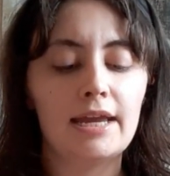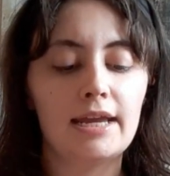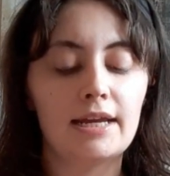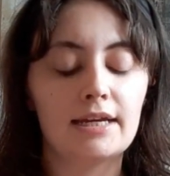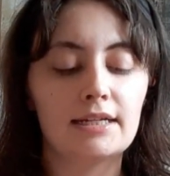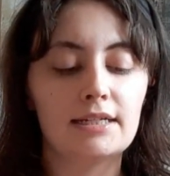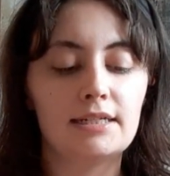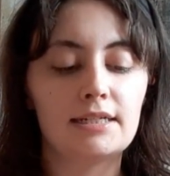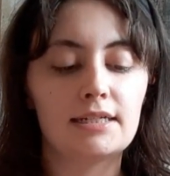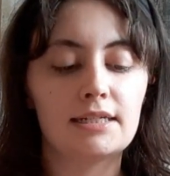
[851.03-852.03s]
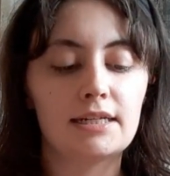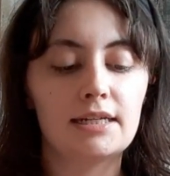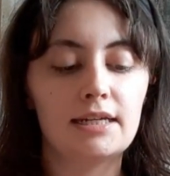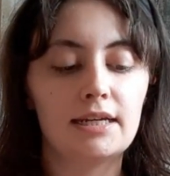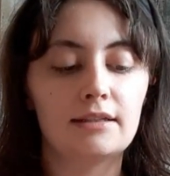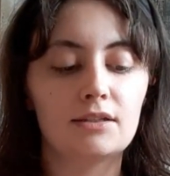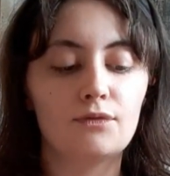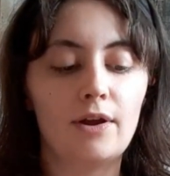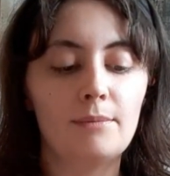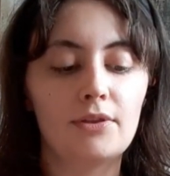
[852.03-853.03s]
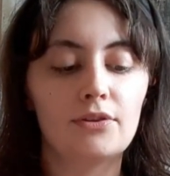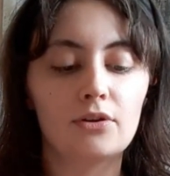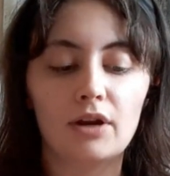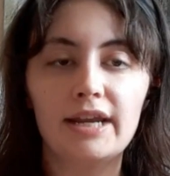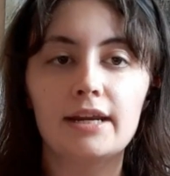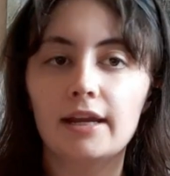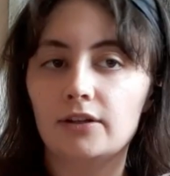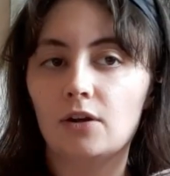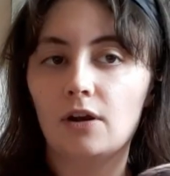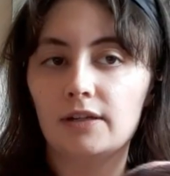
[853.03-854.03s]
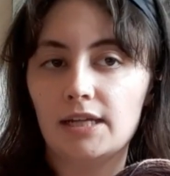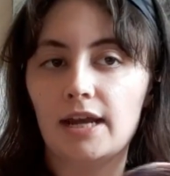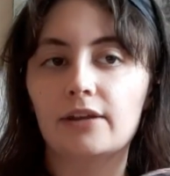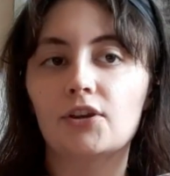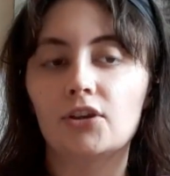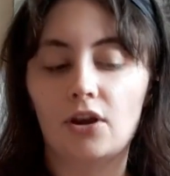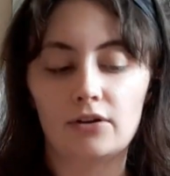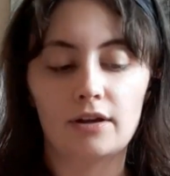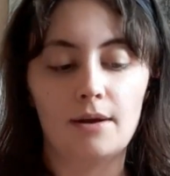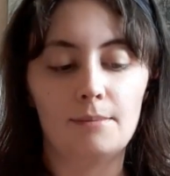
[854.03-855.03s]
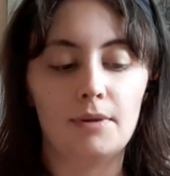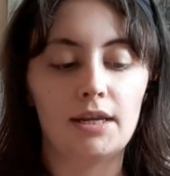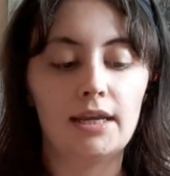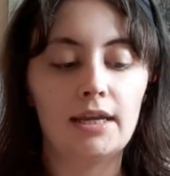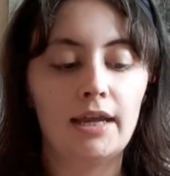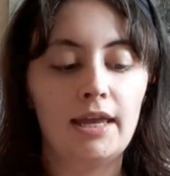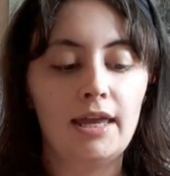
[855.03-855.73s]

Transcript: And it's from the Great Adirondack Yarn Company,